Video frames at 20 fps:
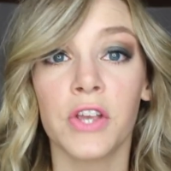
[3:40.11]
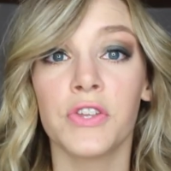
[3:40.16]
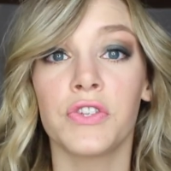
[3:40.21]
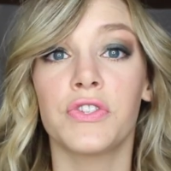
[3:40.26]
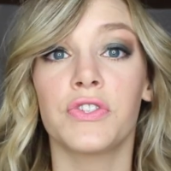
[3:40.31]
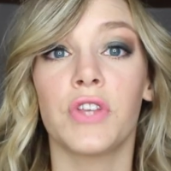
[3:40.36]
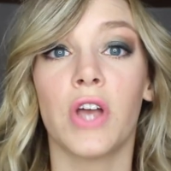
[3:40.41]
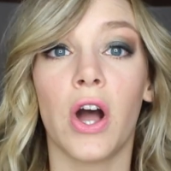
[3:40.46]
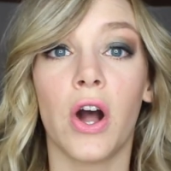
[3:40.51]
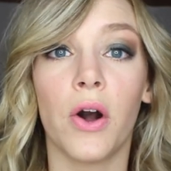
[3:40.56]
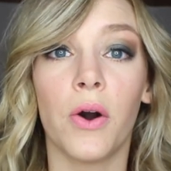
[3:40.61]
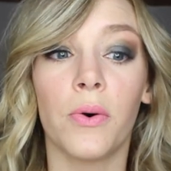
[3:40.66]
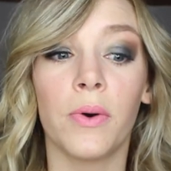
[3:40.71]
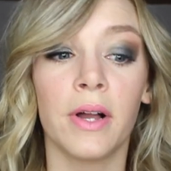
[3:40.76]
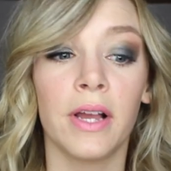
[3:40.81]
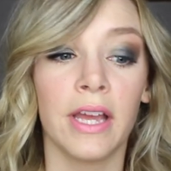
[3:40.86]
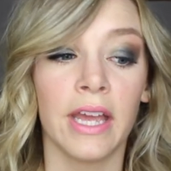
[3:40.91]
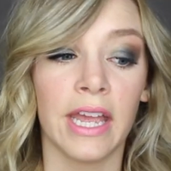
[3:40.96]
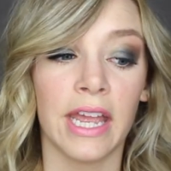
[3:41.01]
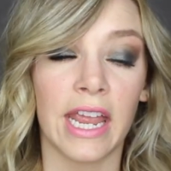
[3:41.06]

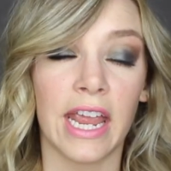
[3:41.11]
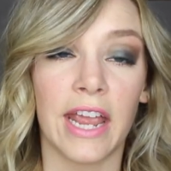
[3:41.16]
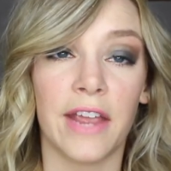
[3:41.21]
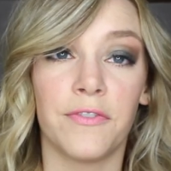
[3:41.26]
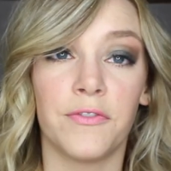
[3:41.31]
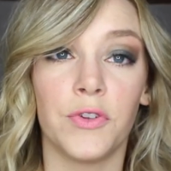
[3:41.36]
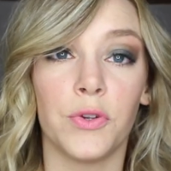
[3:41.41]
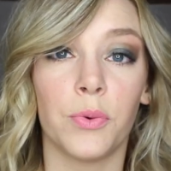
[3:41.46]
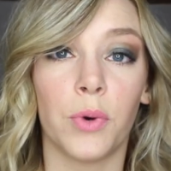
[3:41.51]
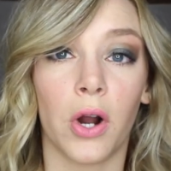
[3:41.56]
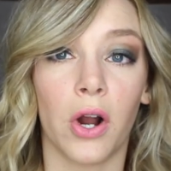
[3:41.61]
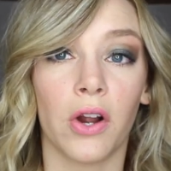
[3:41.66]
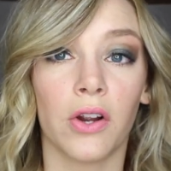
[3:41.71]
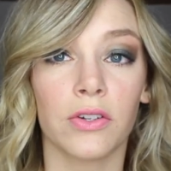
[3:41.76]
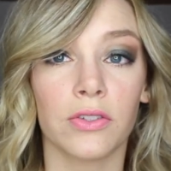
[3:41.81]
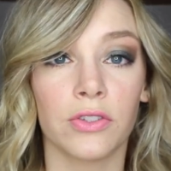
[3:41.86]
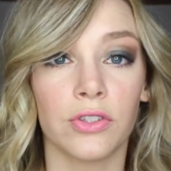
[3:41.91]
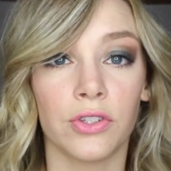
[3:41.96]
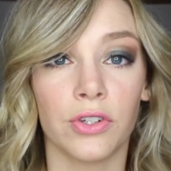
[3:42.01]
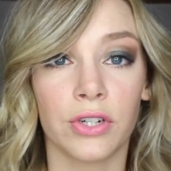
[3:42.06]
So if you
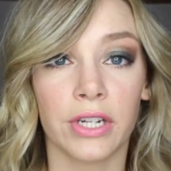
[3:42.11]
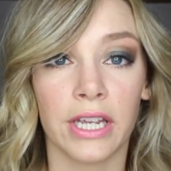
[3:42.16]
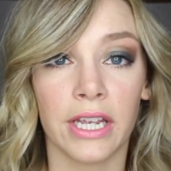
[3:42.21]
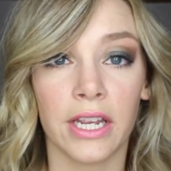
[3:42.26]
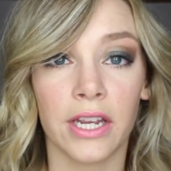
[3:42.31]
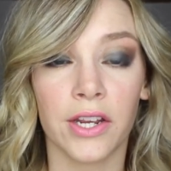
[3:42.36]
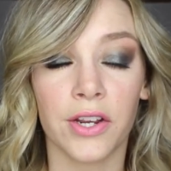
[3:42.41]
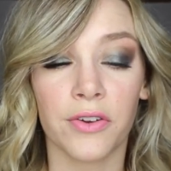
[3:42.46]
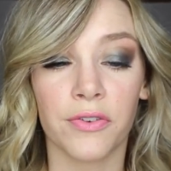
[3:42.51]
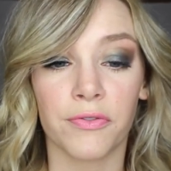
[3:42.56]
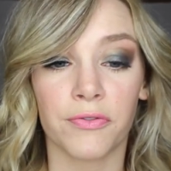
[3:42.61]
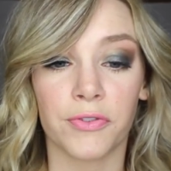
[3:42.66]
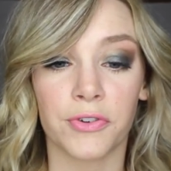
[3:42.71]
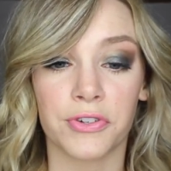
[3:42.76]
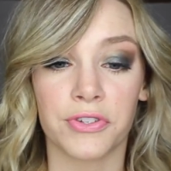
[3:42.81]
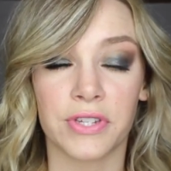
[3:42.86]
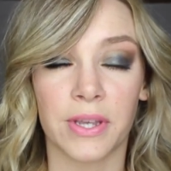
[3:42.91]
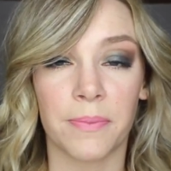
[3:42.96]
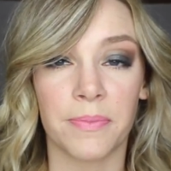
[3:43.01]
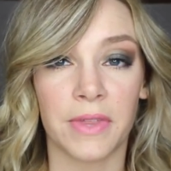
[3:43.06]
are looking
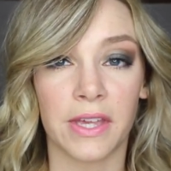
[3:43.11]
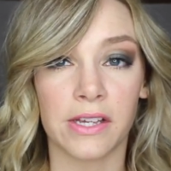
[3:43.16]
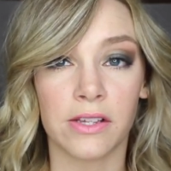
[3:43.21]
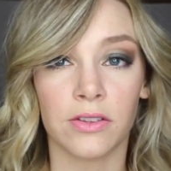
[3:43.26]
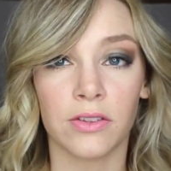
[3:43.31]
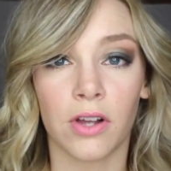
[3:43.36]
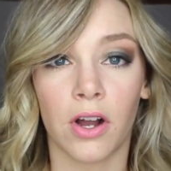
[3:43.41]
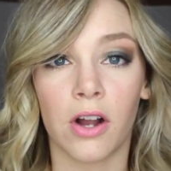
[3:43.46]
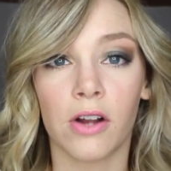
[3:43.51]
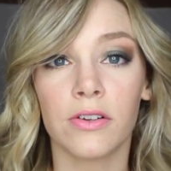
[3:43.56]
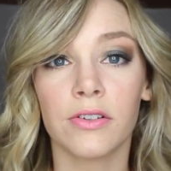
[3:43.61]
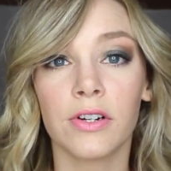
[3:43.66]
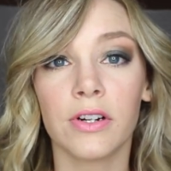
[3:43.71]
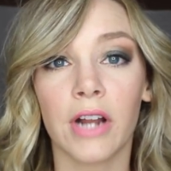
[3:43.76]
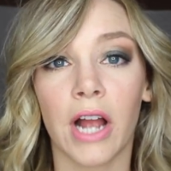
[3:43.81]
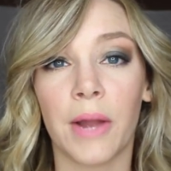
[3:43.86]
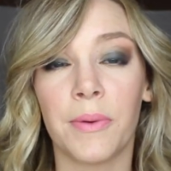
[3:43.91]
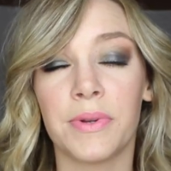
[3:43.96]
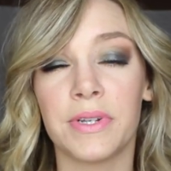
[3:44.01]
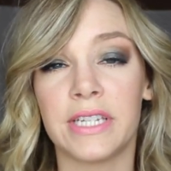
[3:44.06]
for something
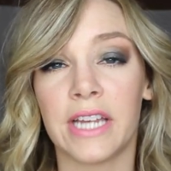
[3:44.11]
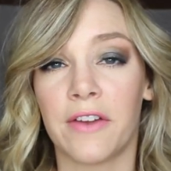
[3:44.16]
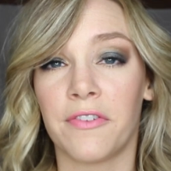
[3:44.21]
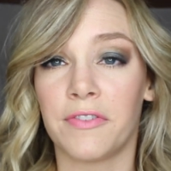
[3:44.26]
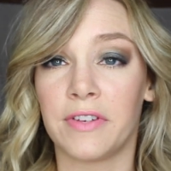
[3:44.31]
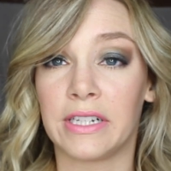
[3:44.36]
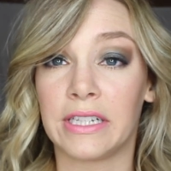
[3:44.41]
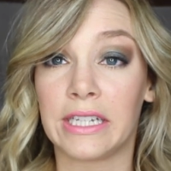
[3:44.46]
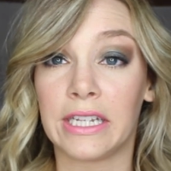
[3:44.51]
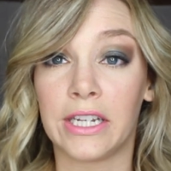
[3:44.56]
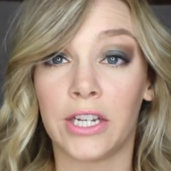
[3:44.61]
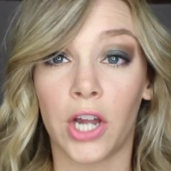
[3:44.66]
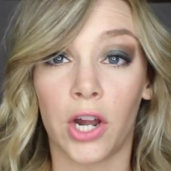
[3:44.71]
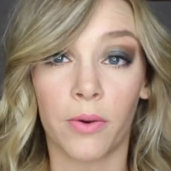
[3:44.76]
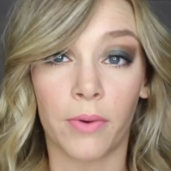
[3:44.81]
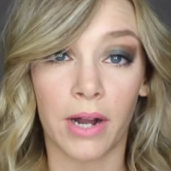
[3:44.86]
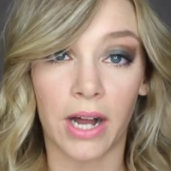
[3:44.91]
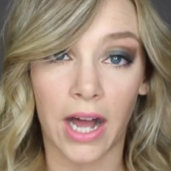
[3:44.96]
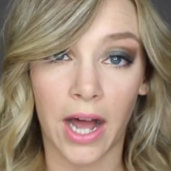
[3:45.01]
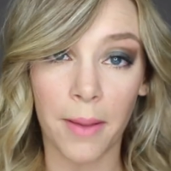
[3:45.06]
longer, I would definitely
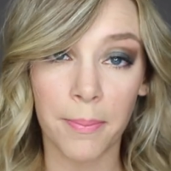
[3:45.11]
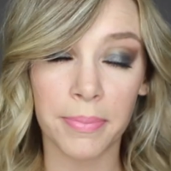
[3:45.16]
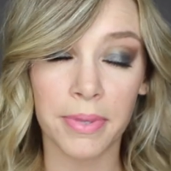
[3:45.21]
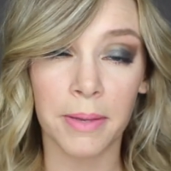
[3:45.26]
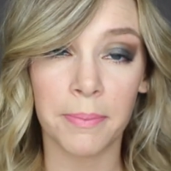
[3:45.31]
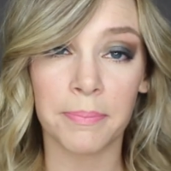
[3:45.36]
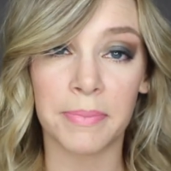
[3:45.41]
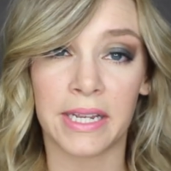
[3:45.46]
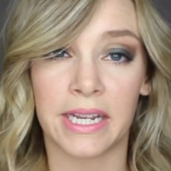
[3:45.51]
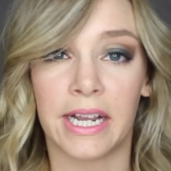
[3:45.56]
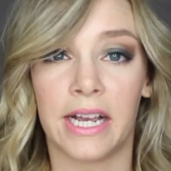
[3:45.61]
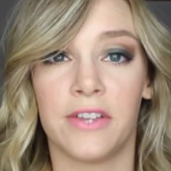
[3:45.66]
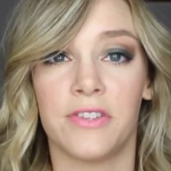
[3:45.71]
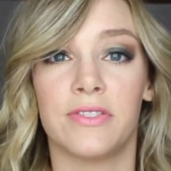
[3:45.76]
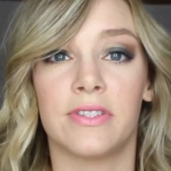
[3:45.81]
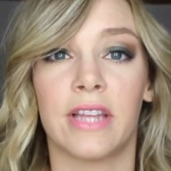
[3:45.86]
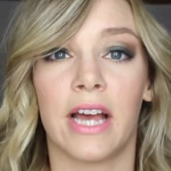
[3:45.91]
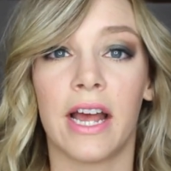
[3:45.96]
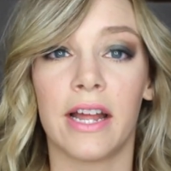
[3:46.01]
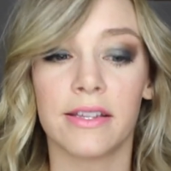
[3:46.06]
go up,
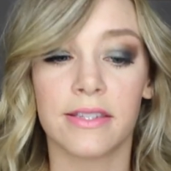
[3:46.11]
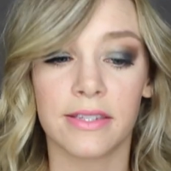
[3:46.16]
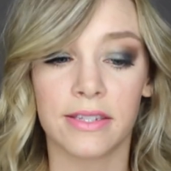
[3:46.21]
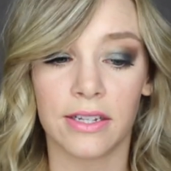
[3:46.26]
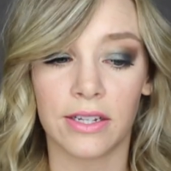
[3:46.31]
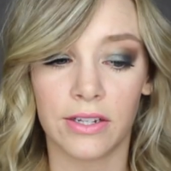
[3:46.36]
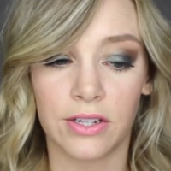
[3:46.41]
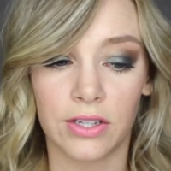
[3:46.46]
because that's,